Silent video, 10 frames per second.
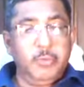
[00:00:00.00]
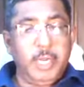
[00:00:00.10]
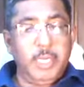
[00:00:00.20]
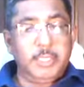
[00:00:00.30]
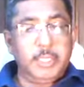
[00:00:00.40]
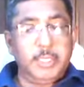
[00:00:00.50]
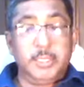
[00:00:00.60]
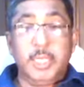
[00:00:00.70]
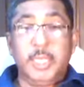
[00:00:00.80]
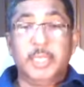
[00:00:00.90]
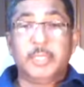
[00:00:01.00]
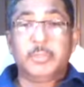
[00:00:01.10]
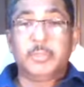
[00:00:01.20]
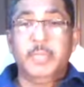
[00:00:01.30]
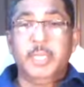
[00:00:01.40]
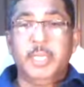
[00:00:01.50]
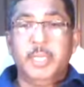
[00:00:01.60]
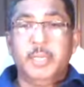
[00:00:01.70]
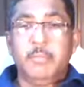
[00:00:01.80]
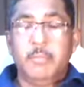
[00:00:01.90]
water that they should be
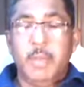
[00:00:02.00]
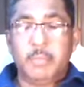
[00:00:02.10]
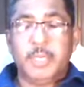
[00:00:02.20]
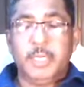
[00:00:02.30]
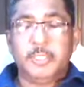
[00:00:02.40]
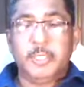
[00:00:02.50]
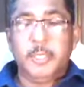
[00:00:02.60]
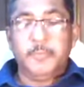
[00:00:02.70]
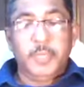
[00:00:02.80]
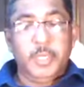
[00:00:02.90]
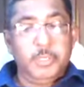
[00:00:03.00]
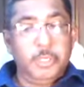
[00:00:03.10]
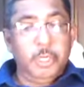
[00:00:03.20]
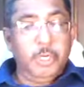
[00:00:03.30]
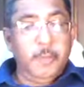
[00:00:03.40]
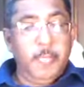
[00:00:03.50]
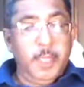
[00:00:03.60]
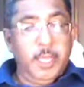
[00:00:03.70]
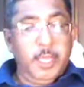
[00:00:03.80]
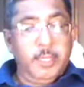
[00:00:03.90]
baptized. So
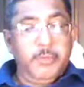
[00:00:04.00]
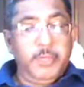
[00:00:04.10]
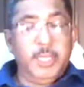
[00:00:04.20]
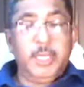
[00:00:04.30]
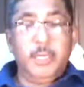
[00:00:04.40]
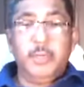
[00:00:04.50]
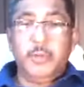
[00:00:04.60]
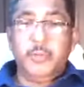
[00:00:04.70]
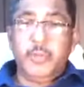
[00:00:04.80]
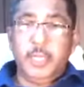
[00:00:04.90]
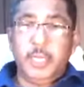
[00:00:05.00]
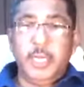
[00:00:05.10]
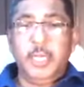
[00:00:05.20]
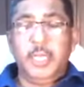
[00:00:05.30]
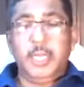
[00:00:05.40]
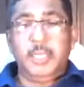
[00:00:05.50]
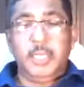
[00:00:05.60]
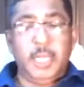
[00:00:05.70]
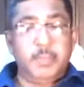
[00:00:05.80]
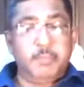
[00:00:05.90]
we we read in
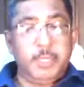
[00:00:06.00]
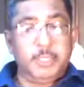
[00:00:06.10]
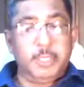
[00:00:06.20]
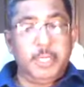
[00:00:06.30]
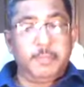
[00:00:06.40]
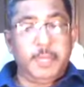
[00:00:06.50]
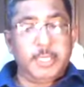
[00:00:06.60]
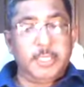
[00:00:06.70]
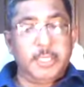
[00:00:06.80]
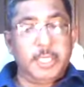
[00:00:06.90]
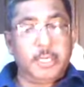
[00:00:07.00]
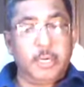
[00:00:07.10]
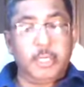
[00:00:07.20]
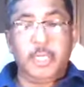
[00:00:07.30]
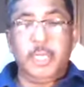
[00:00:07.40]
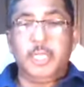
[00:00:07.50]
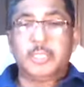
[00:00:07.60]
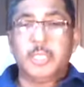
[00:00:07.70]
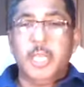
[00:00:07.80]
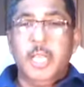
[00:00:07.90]
that particular passage that
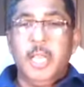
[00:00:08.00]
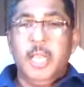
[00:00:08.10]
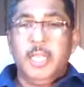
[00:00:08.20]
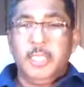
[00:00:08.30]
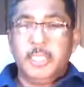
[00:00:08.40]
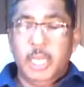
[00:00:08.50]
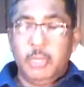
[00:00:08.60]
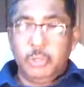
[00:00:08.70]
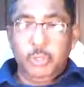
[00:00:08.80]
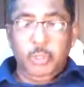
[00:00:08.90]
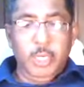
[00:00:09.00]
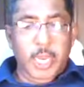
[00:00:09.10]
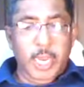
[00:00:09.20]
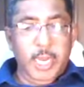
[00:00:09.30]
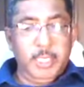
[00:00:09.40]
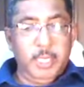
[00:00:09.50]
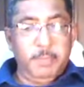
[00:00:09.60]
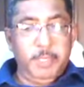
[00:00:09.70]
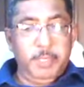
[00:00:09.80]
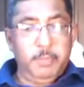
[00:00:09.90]
Cornelius, his household, and
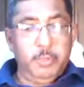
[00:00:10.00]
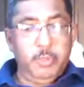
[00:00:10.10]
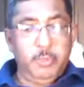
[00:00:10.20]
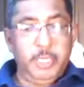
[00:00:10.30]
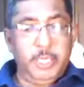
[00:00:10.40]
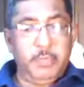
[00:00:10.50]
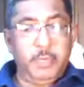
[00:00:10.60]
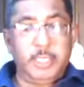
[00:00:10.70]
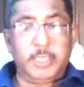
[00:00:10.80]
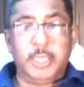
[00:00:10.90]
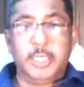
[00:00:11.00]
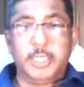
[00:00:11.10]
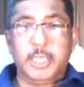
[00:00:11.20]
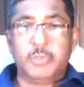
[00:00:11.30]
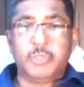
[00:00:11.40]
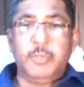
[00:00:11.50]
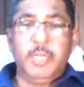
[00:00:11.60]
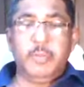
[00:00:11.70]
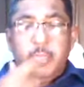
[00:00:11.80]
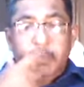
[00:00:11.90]
the people whom he invited in his house,
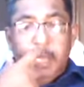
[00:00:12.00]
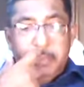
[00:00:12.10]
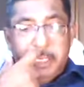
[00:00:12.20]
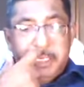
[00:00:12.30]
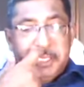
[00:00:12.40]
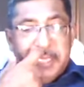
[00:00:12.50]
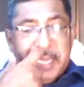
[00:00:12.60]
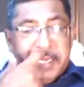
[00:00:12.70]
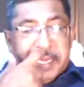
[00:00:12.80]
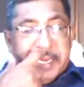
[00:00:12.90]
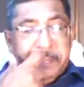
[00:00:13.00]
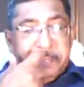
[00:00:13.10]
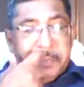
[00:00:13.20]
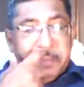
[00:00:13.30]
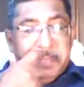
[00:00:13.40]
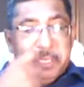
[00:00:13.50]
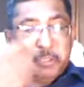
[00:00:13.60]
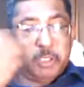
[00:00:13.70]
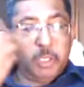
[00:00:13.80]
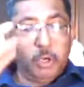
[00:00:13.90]
many were baptized in that day
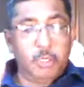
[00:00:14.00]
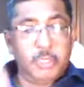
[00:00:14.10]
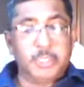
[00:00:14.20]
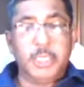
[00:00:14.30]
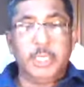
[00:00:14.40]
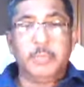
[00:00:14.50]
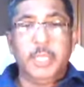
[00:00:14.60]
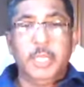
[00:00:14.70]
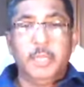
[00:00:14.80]
because they all received